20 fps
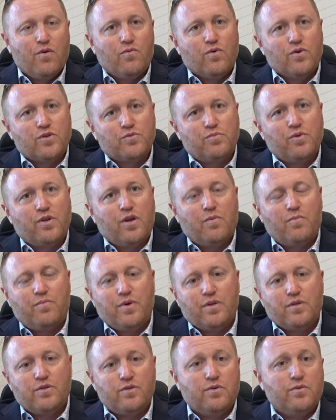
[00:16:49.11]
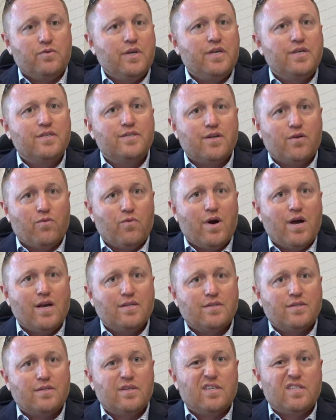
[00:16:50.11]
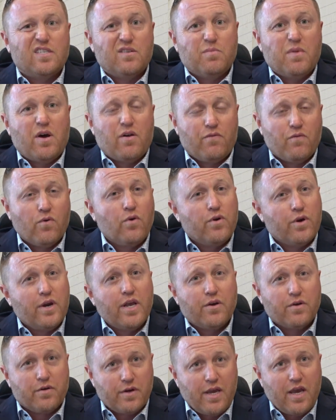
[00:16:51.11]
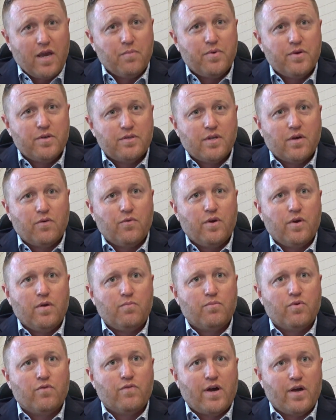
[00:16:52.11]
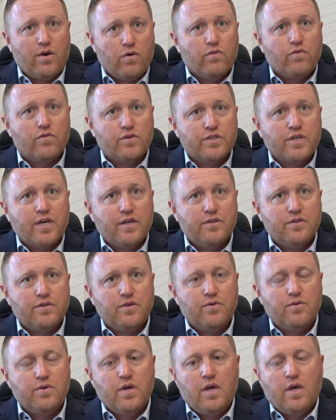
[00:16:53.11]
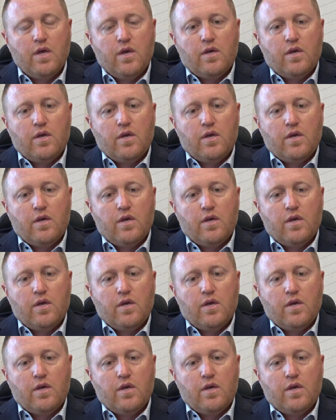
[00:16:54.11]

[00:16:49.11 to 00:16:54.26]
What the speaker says: We're split up into East and West. It's about a 400-acre campus that we provide oversight to.